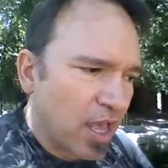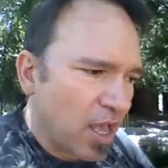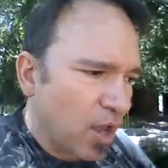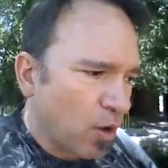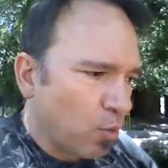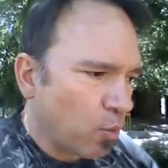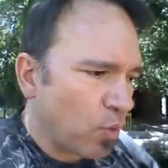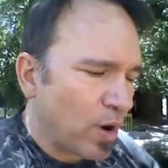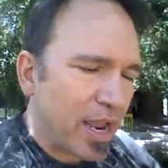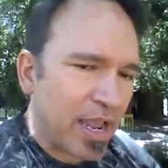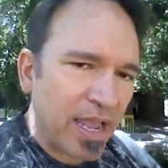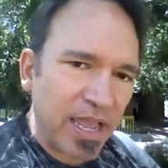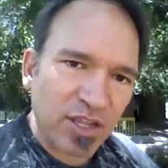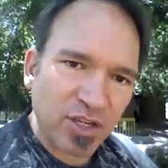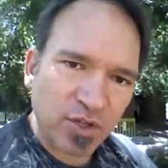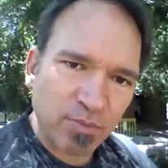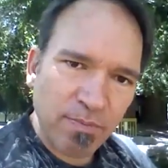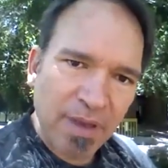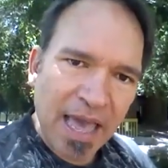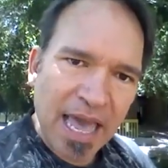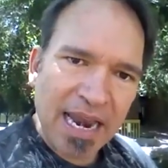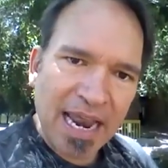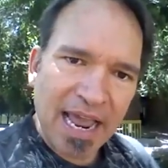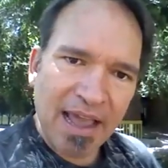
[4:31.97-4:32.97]
We as
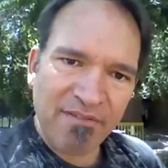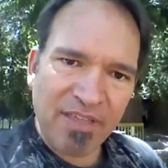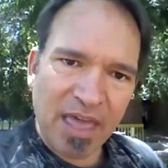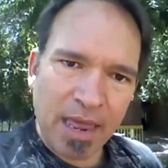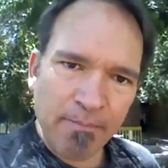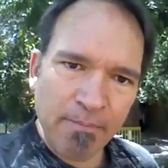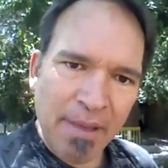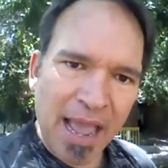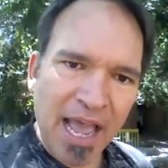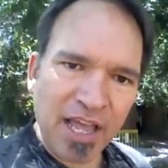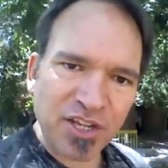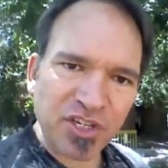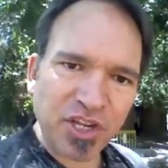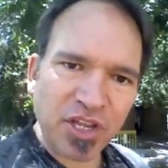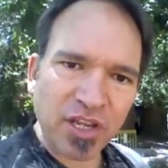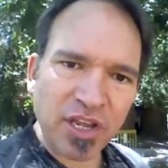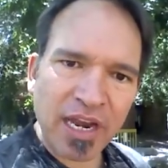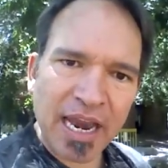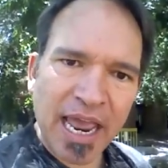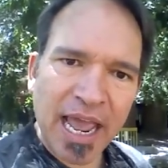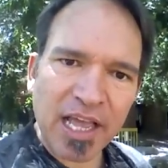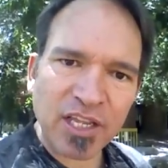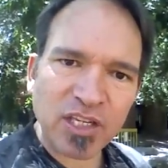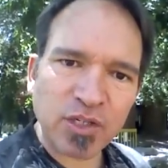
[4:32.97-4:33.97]
men have that masculine
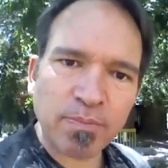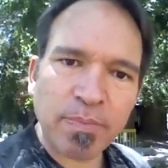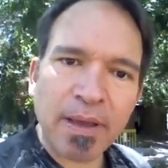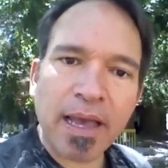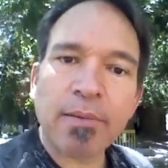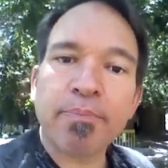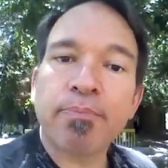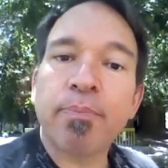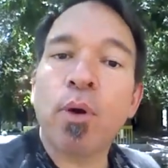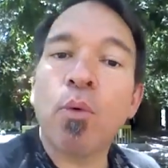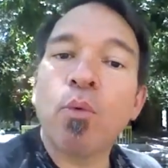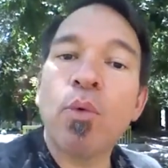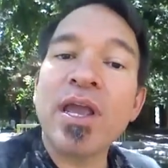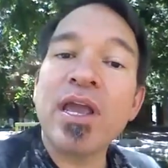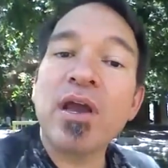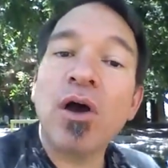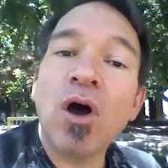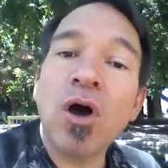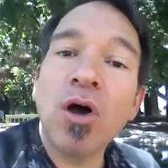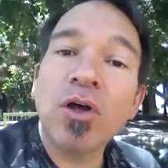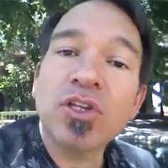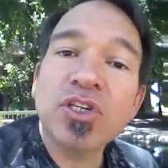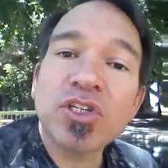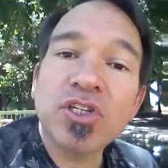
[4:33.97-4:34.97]
aspect, but we
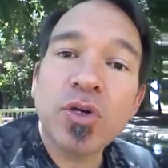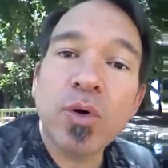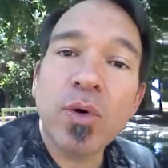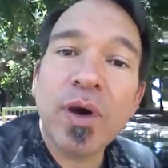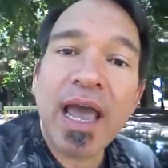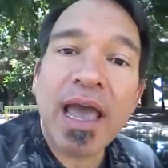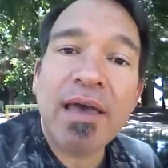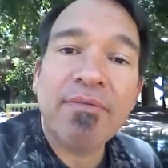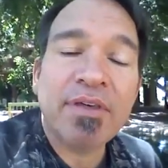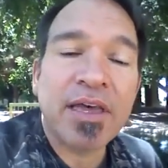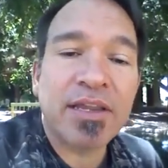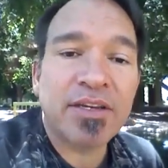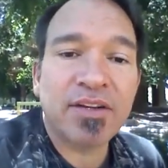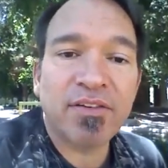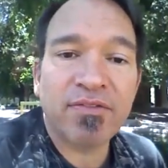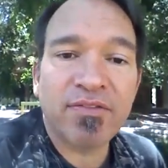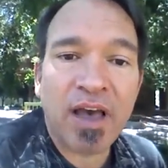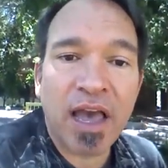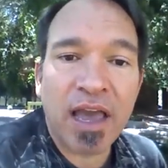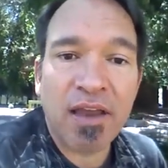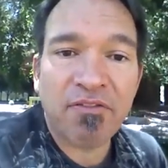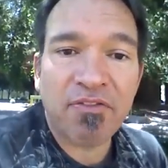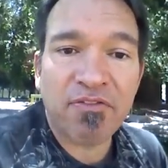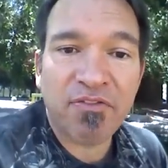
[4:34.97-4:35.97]
also have that
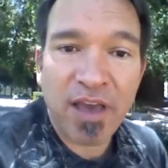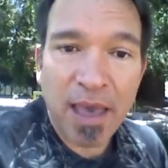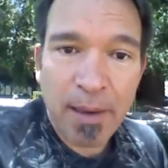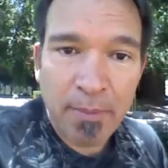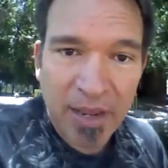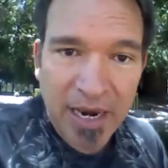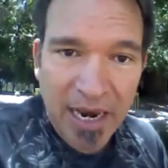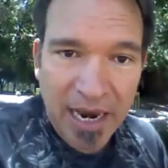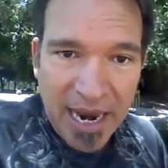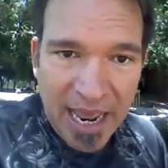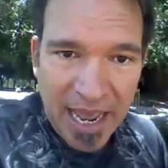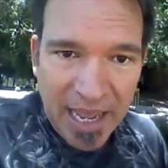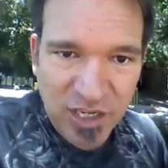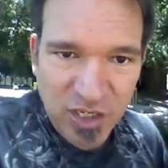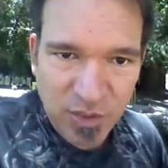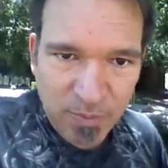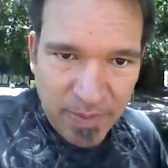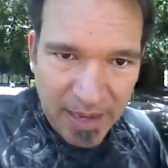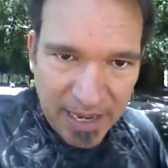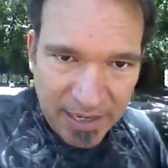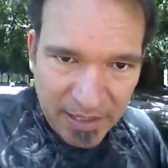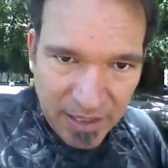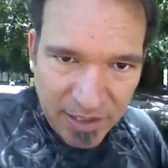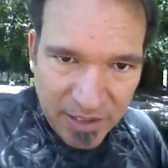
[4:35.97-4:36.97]
divine feminine
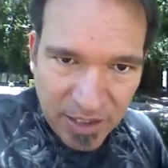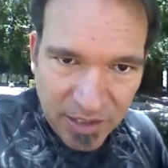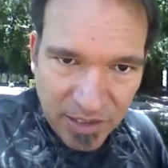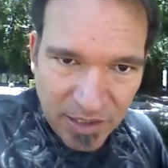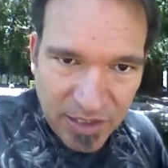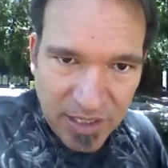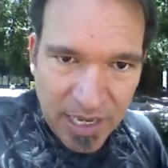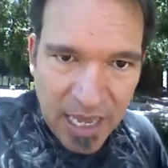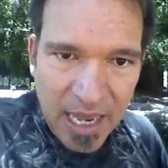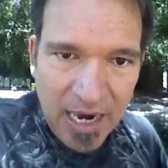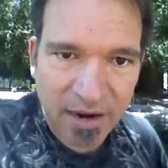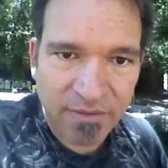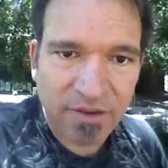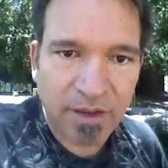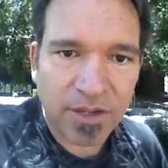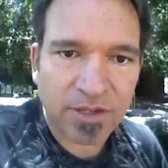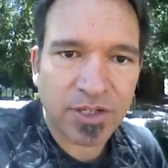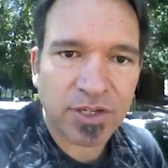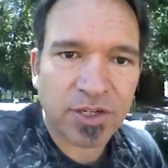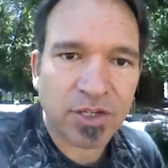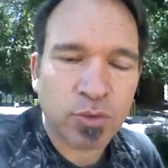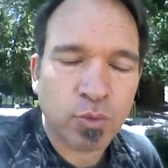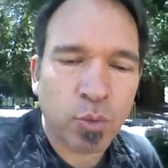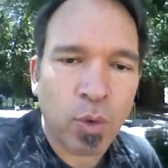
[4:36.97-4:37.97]
aspect that's inside of us
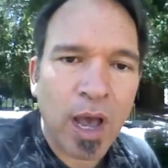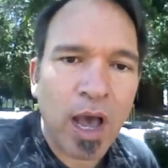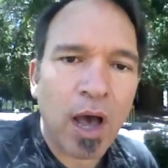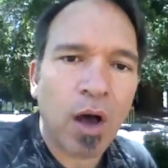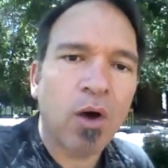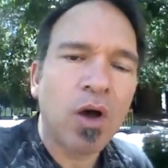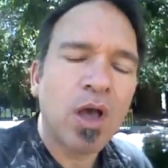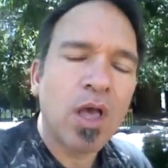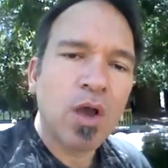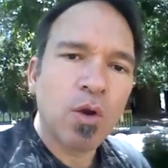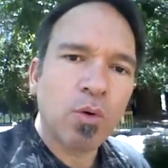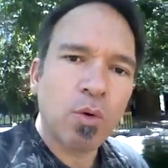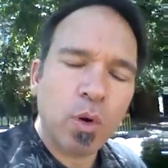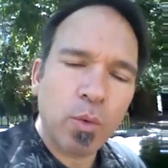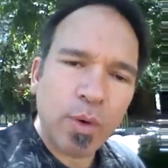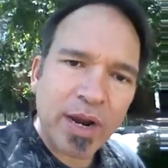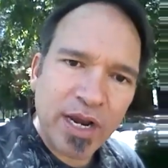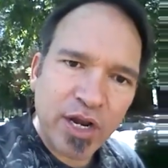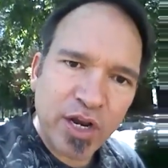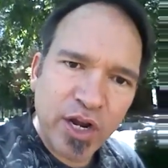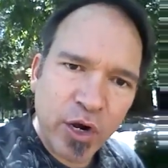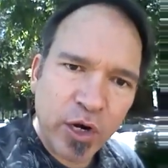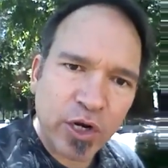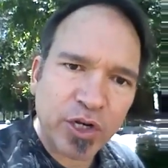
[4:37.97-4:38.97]
as well, where we
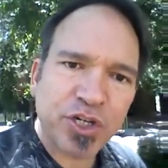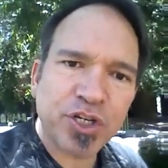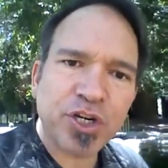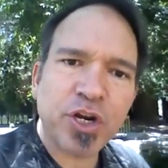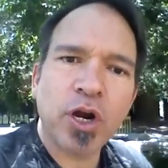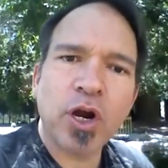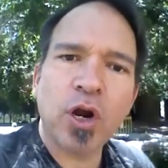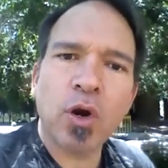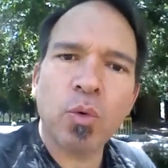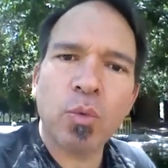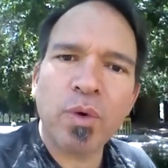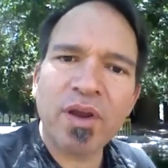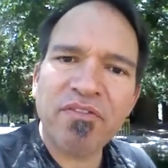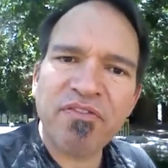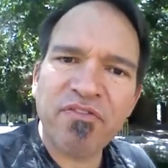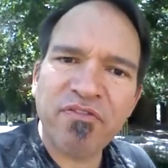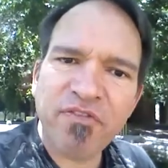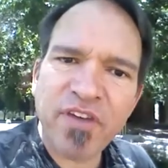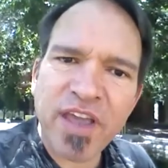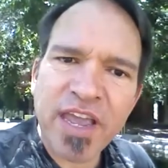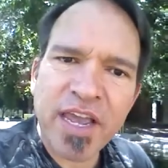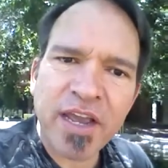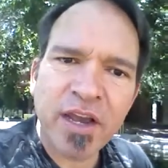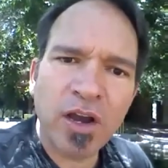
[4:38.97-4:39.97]
nurture, we
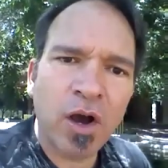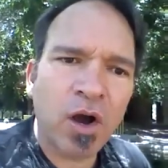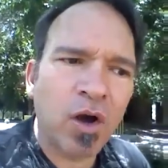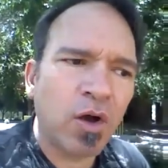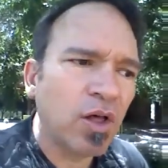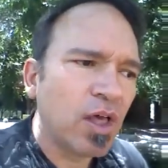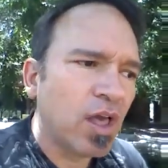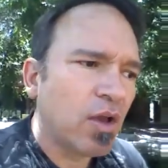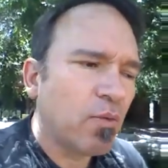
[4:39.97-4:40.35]
feel